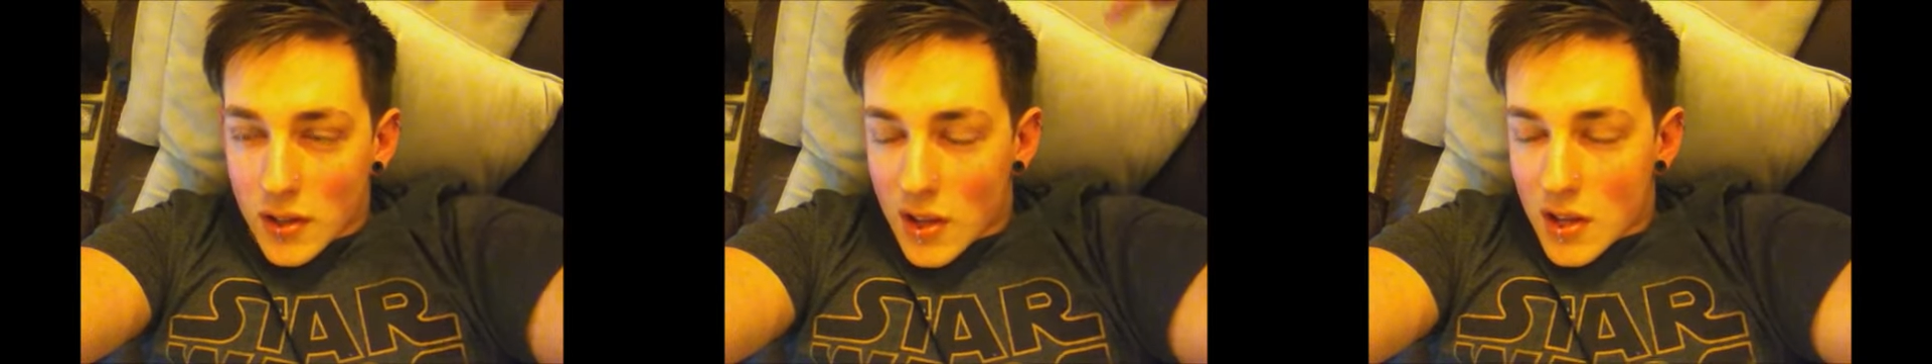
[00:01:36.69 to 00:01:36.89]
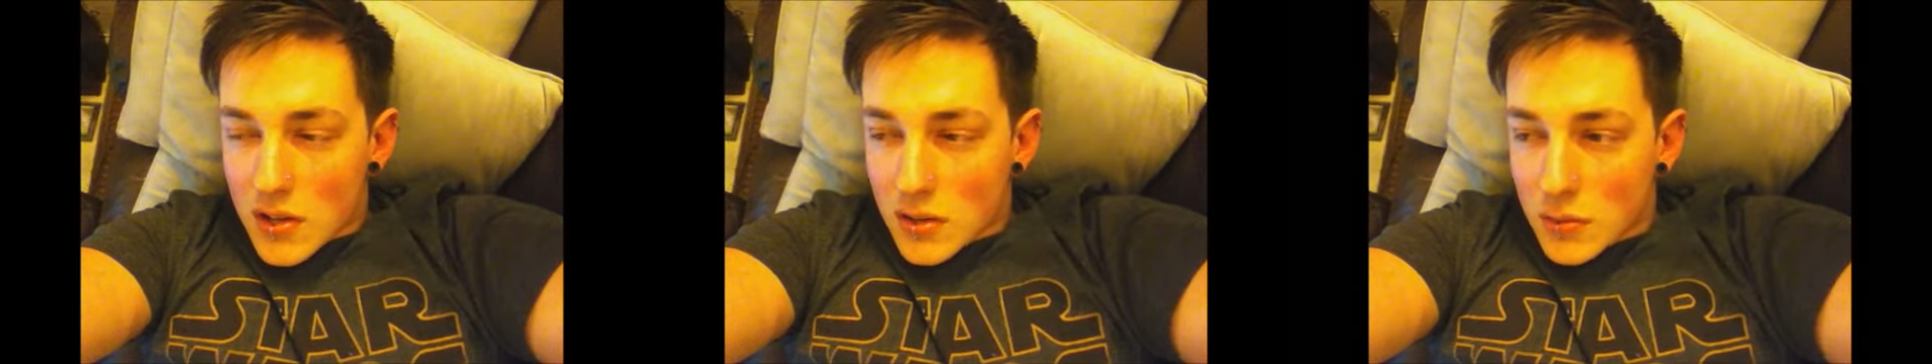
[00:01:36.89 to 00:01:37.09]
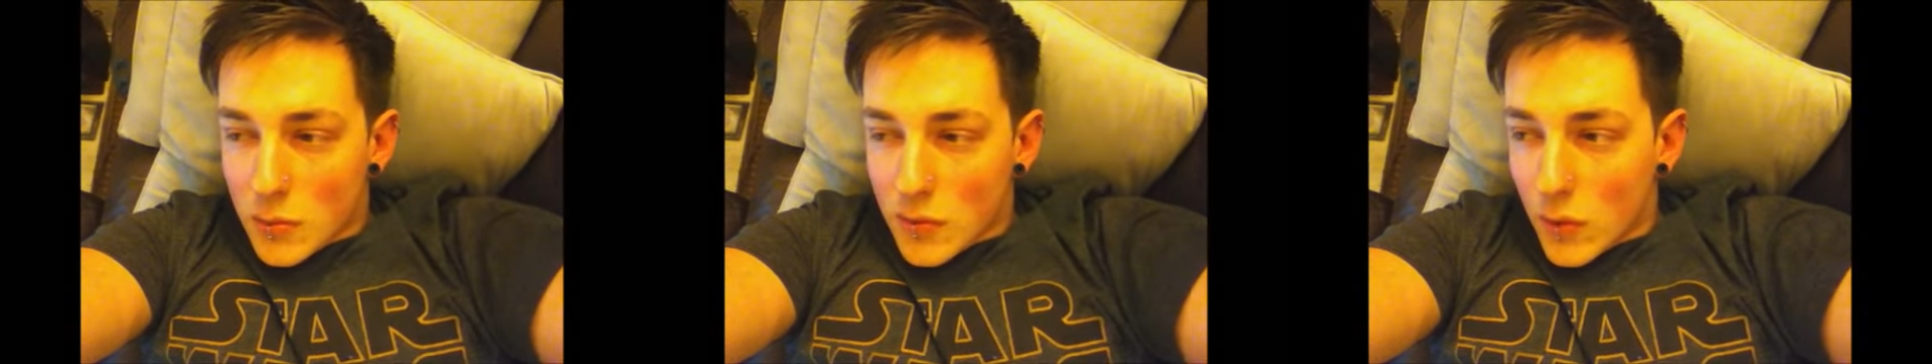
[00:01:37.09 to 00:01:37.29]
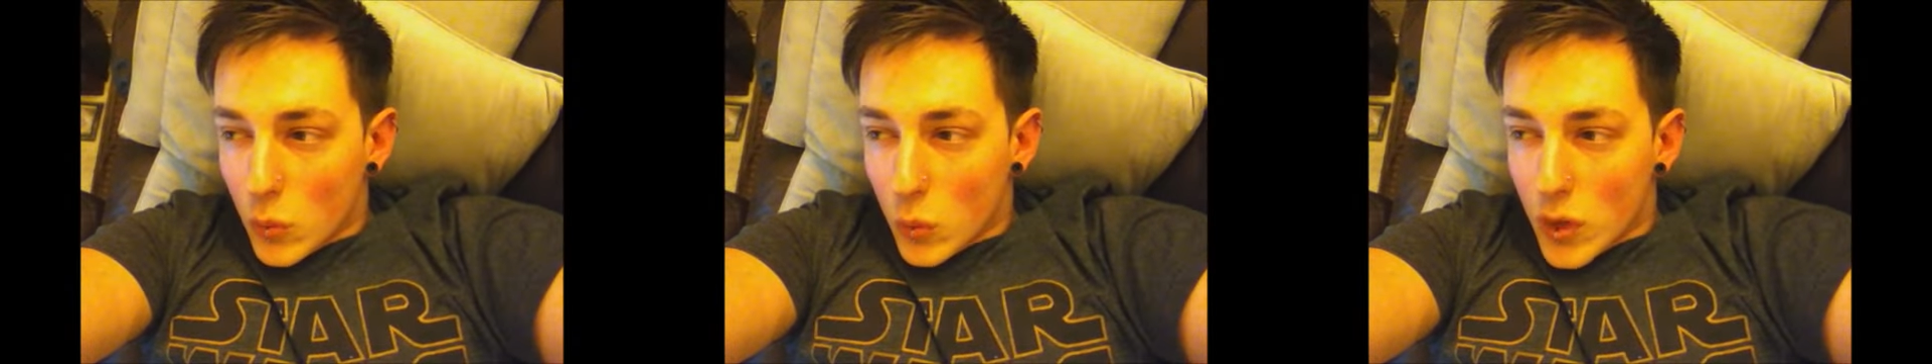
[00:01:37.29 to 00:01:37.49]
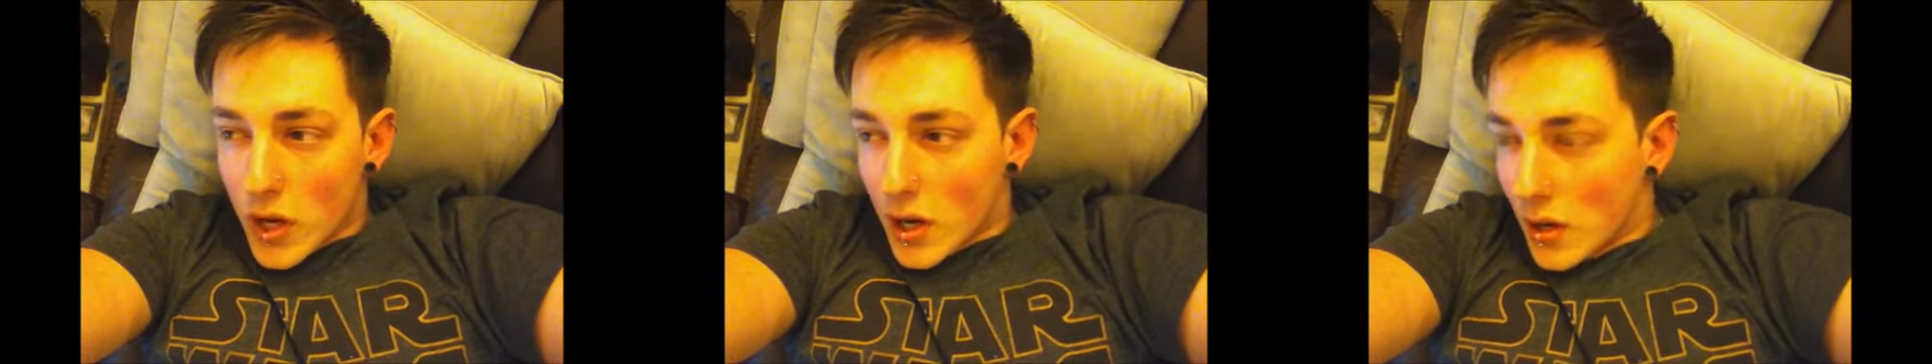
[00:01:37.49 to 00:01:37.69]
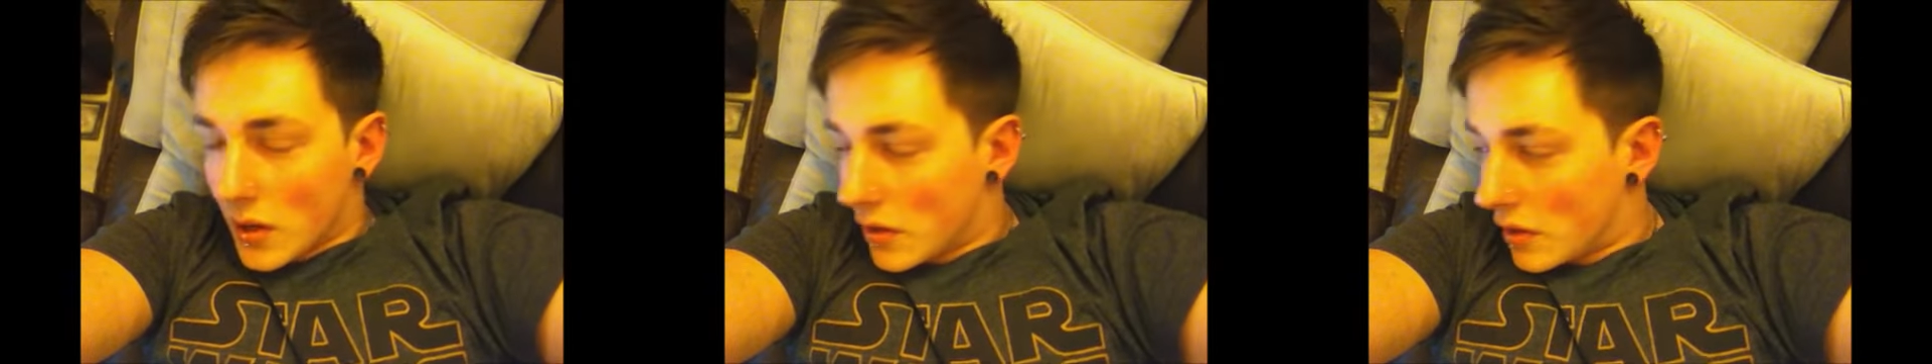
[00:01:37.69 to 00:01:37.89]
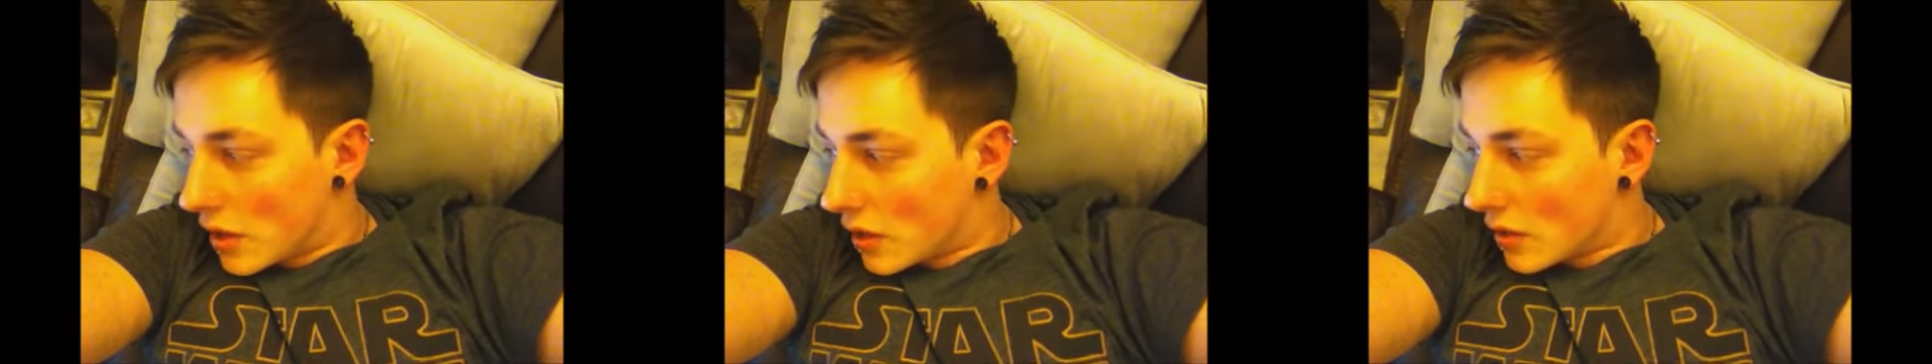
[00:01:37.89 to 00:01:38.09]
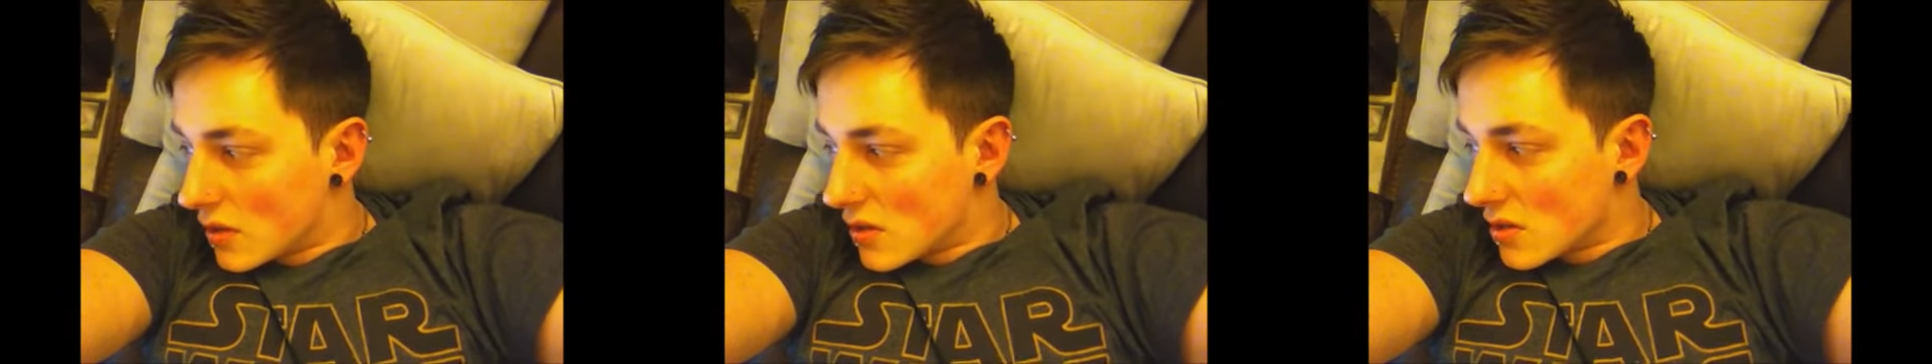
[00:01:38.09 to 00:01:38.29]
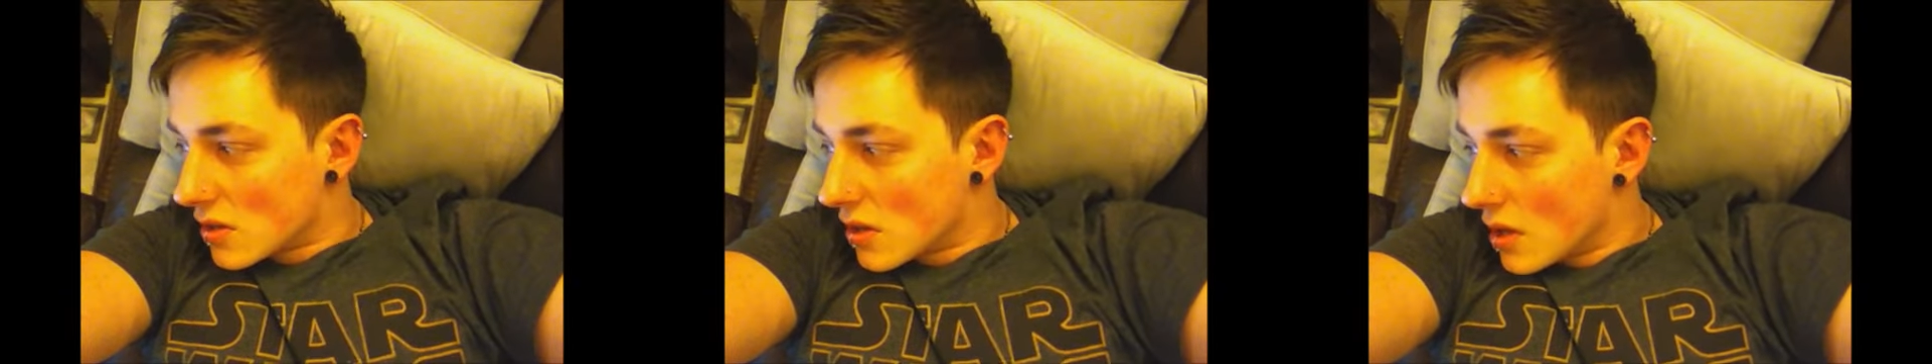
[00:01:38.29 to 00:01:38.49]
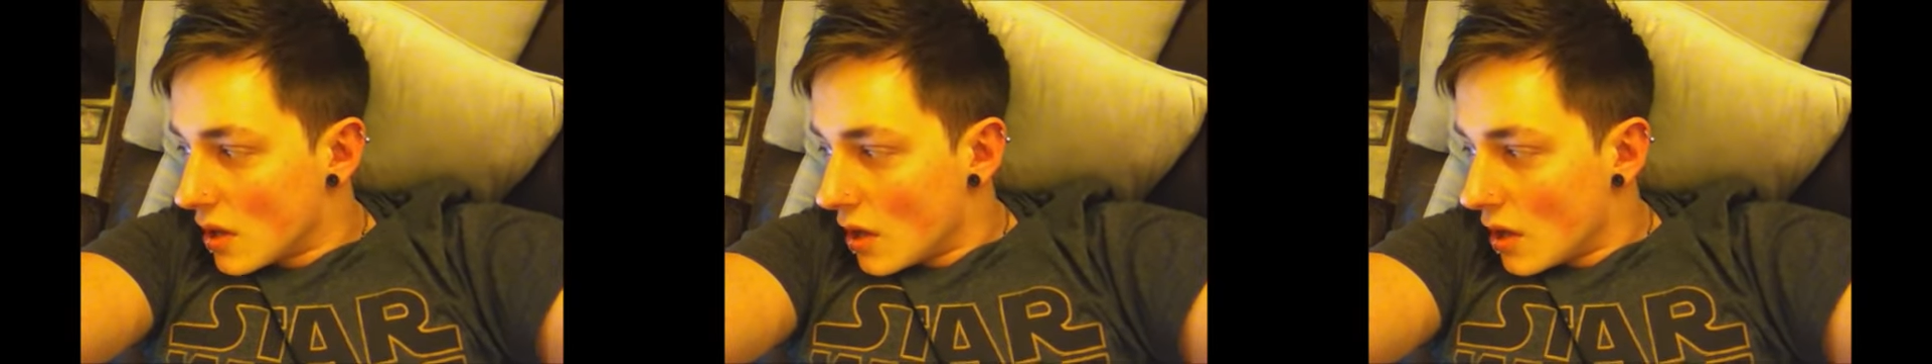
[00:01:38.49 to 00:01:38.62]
and then some other weird things